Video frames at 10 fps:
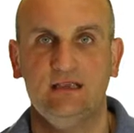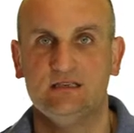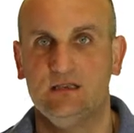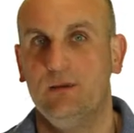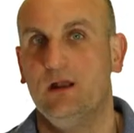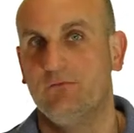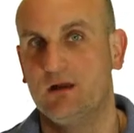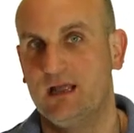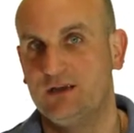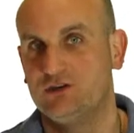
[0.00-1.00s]
a similar
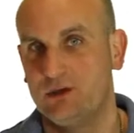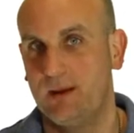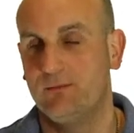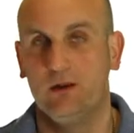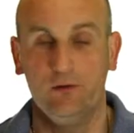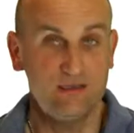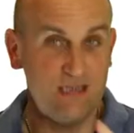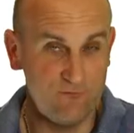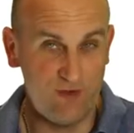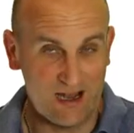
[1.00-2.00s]
relationship happening. Not the
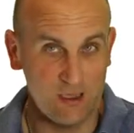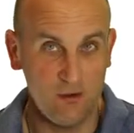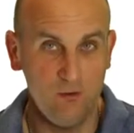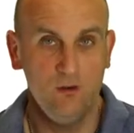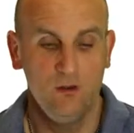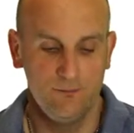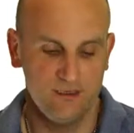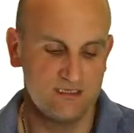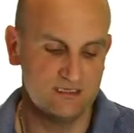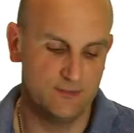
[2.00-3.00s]
same value,
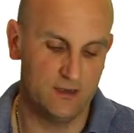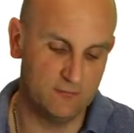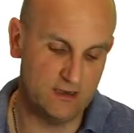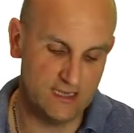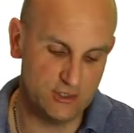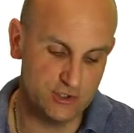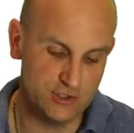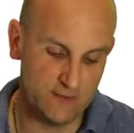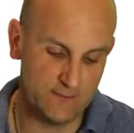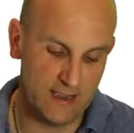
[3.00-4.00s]
but a similar
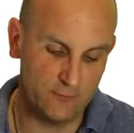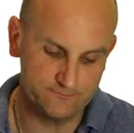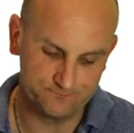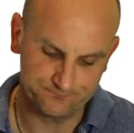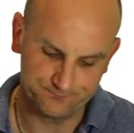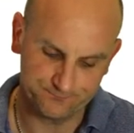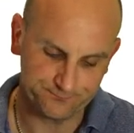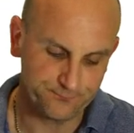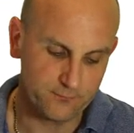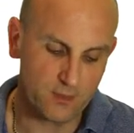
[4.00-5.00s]
relationship. Now,
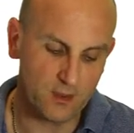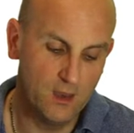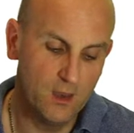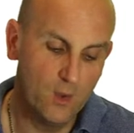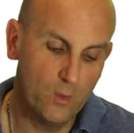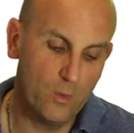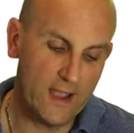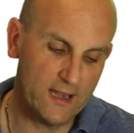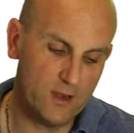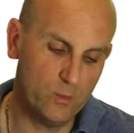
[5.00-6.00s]

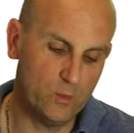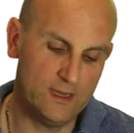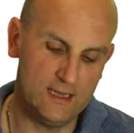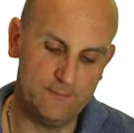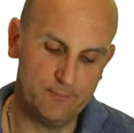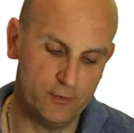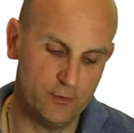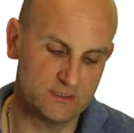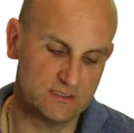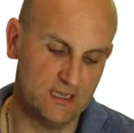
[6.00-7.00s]
when we
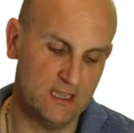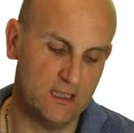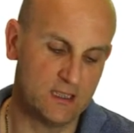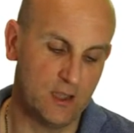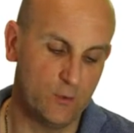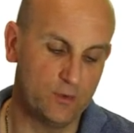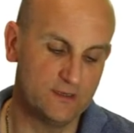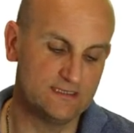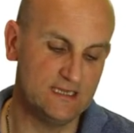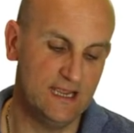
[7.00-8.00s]
put
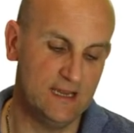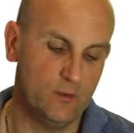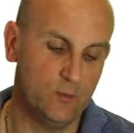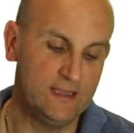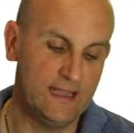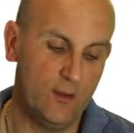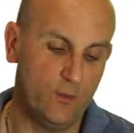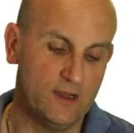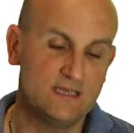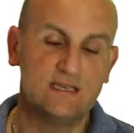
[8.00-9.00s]
coordinates in, we get
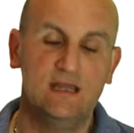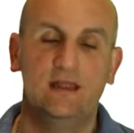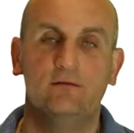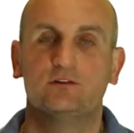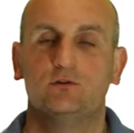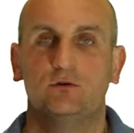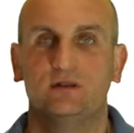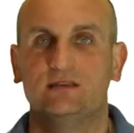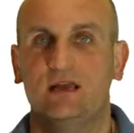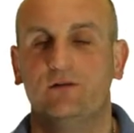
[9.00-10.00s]
what I say there is called
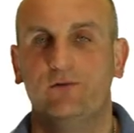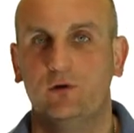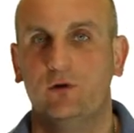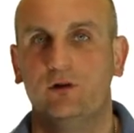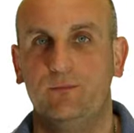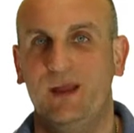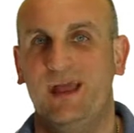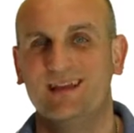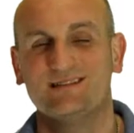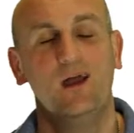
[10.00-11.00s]
a set of ordered
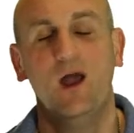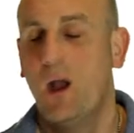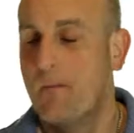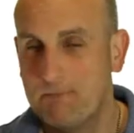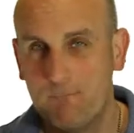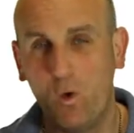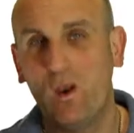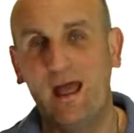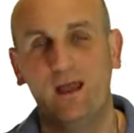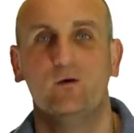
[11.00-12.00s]
pairs.
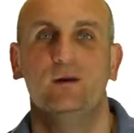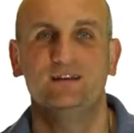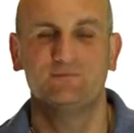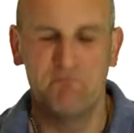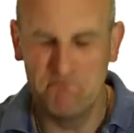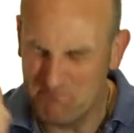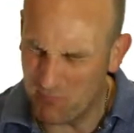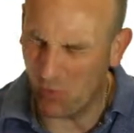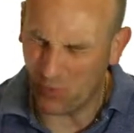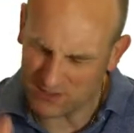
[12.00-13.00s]
More language,
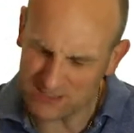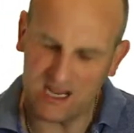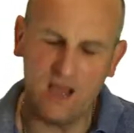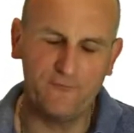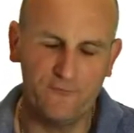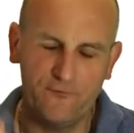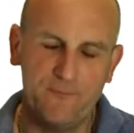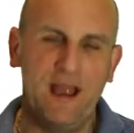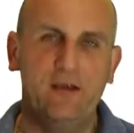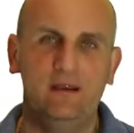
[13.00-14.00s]
more stuff for
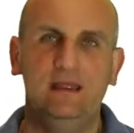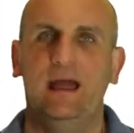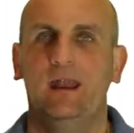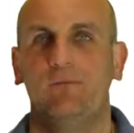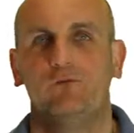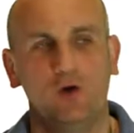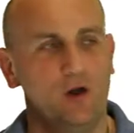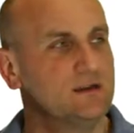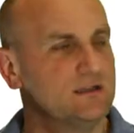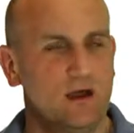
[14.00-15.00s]
Barry, and I've
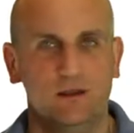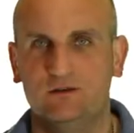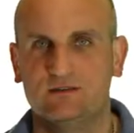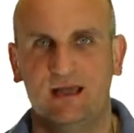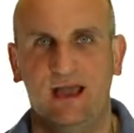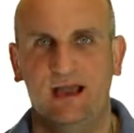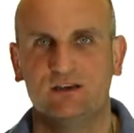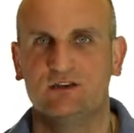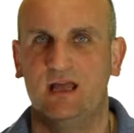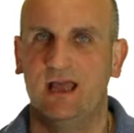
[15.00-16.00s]
got to start using that
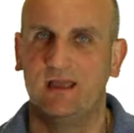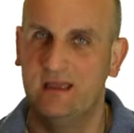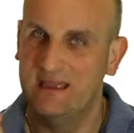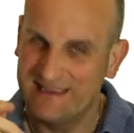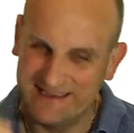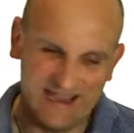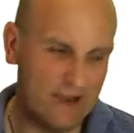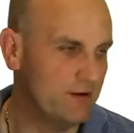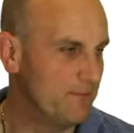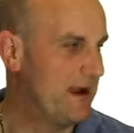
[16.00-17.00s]
hashtag,
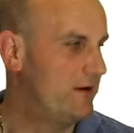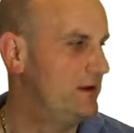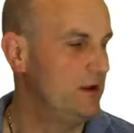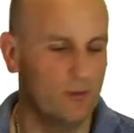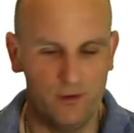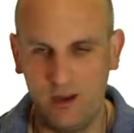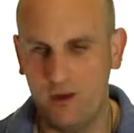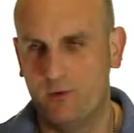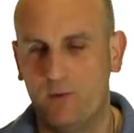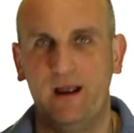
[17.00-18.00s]
get rid of Barry, or
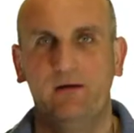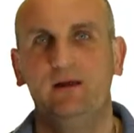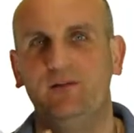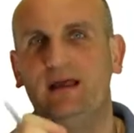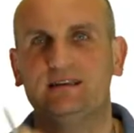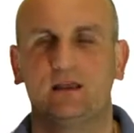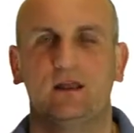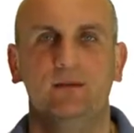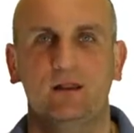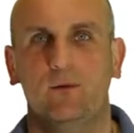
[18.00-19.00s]
no more Barry. I think that's
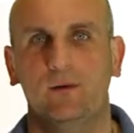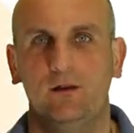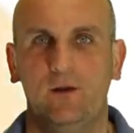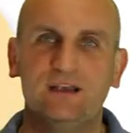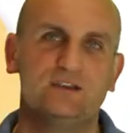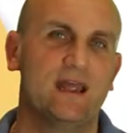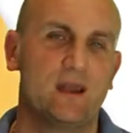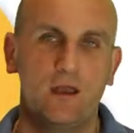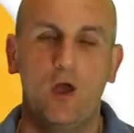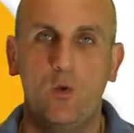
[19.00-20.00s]
going to be the one we're going to do. Hashtag
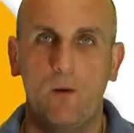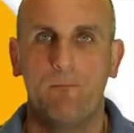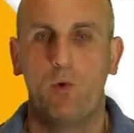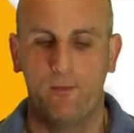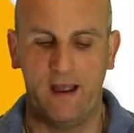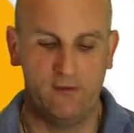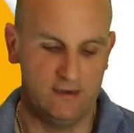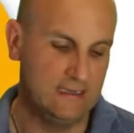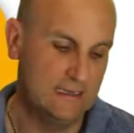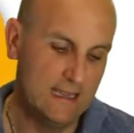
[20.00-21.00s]
no more
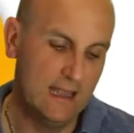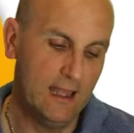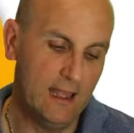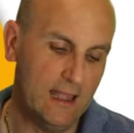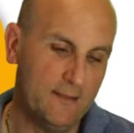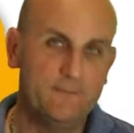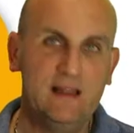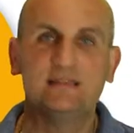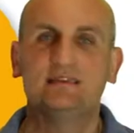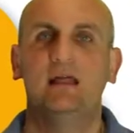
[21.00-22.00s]
Barry.
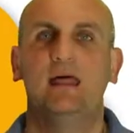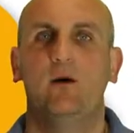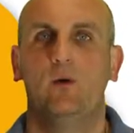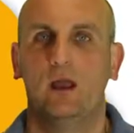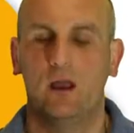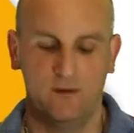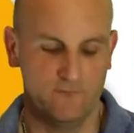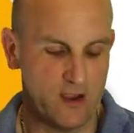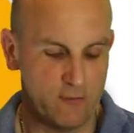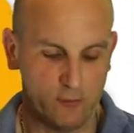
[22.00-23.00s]
Let's get that one going
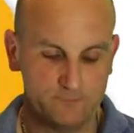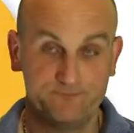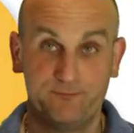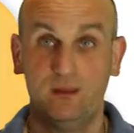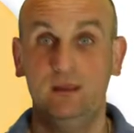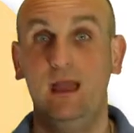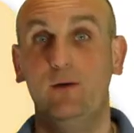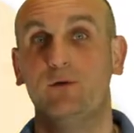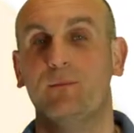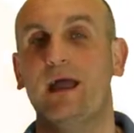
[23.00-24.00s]
viral. Yeah,
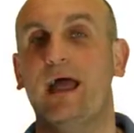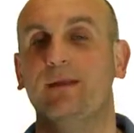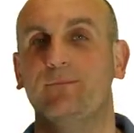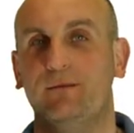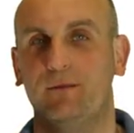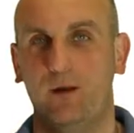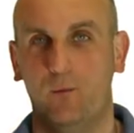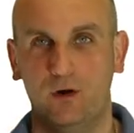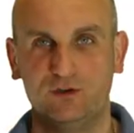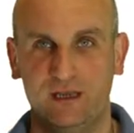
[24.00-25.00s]
with my 8 people I'm
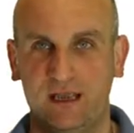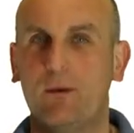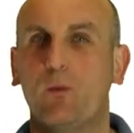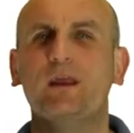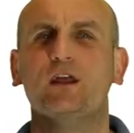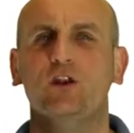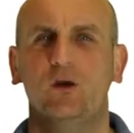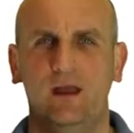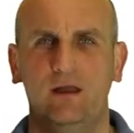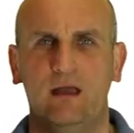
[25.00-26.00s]
watching. Come on, we can
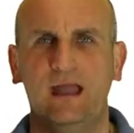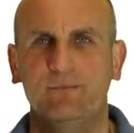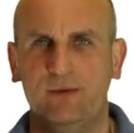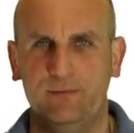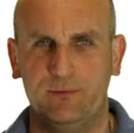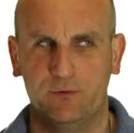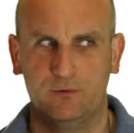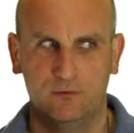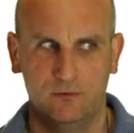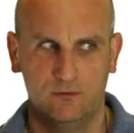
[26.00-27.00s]
do it. 8 people.